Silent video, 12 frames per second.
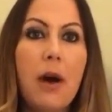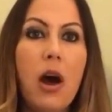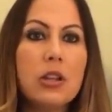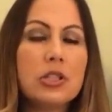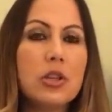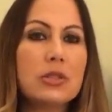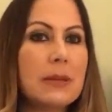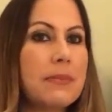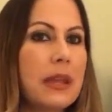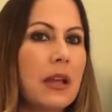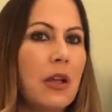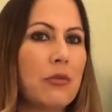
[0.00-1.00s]
also
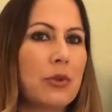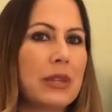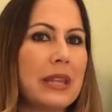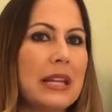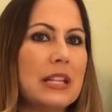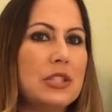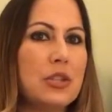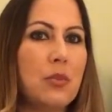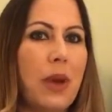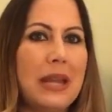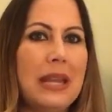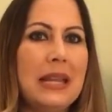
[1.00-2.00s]
something related to
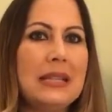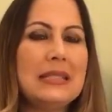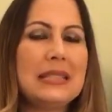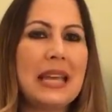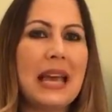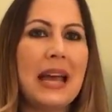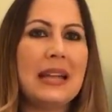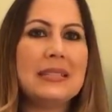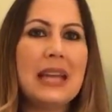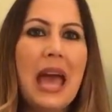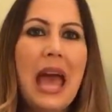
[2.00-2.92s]
weddings and